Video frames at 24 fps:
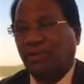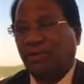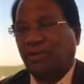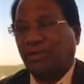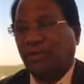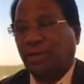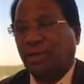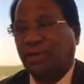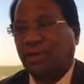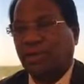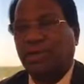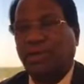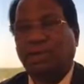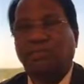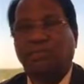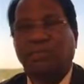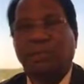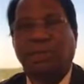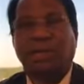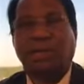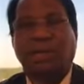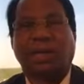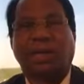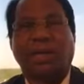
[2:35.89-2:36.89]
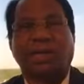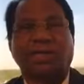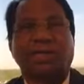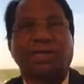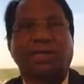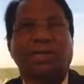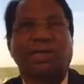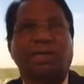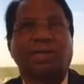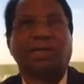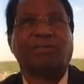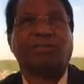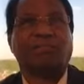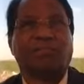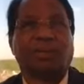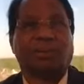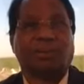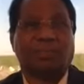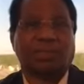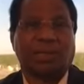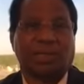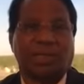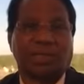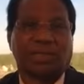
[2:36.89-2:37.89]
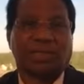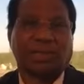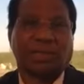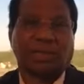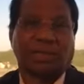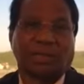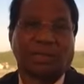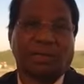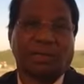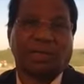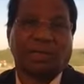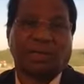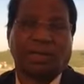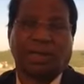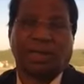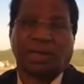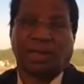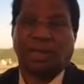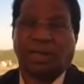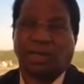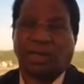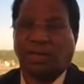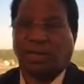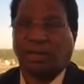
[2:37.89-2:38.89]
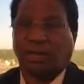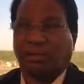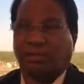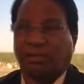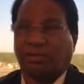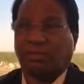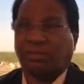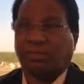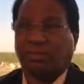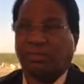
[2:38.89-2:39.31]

For example, the density of population in Canada